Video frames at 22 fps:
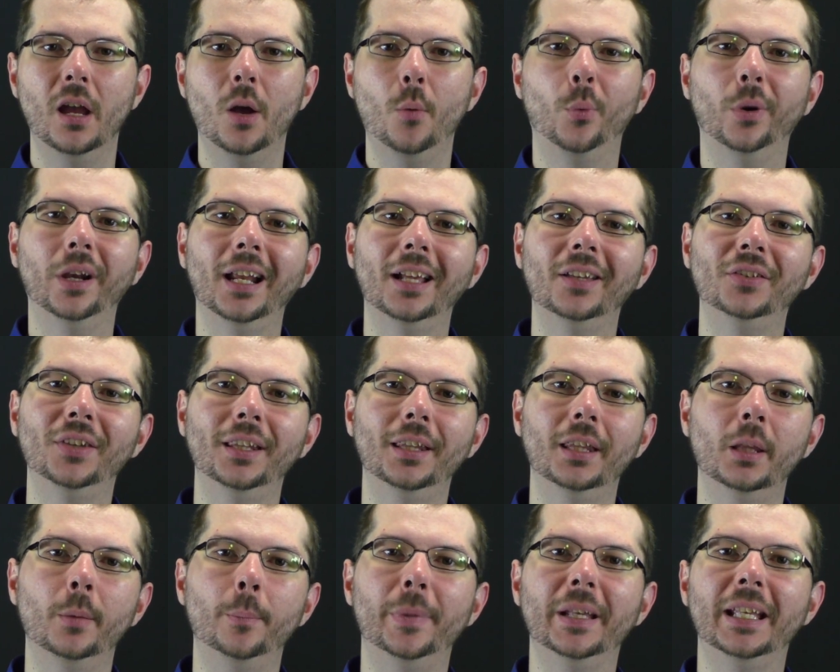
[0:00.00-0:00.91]
When I said
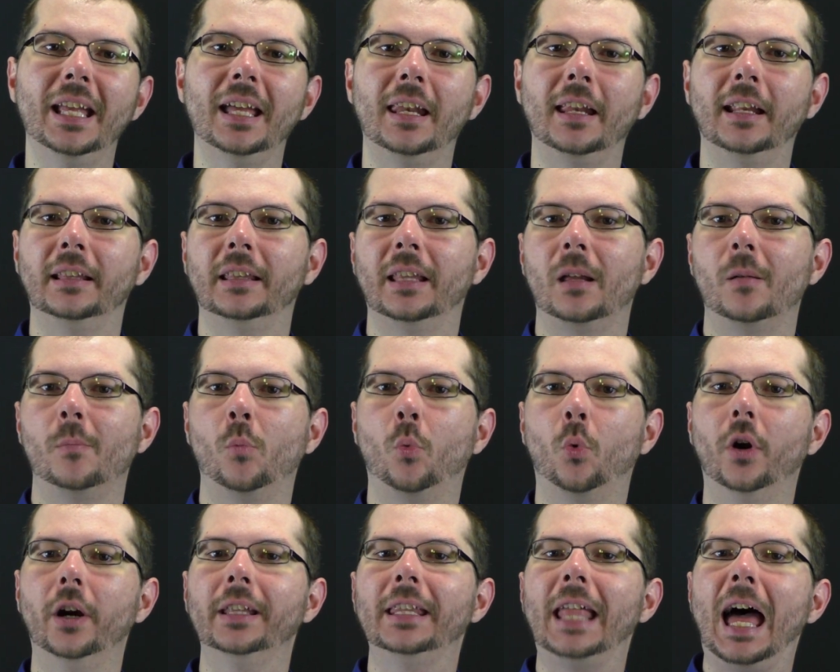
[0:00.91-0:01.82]
in the beginning that I'm
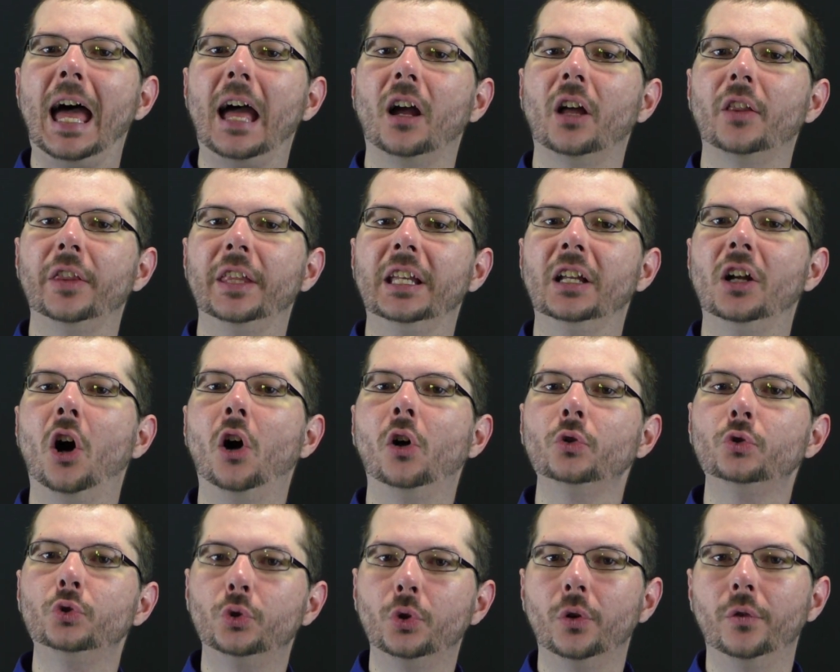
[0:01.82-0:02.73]
worried that the
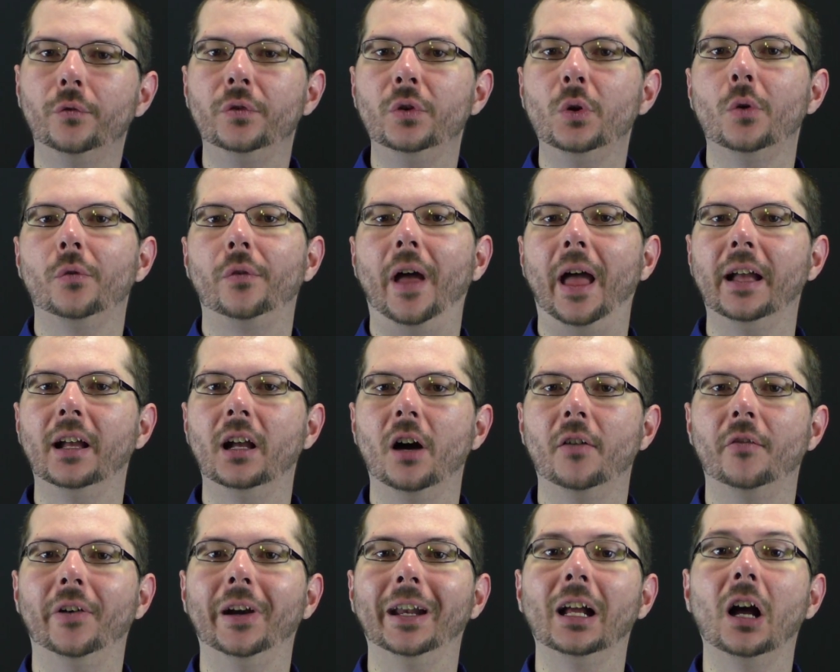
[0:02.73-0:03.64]
cultural view of head
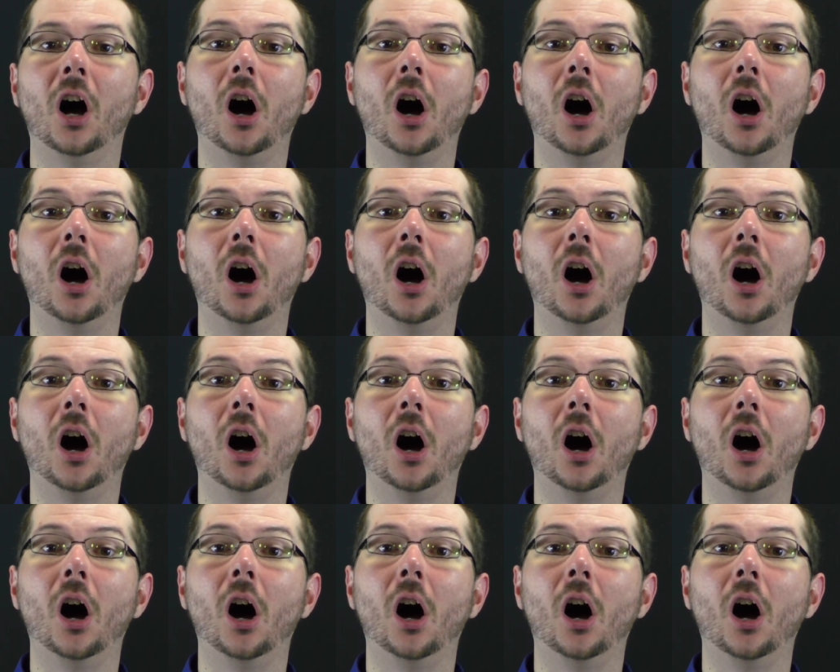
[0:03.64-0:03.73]
covering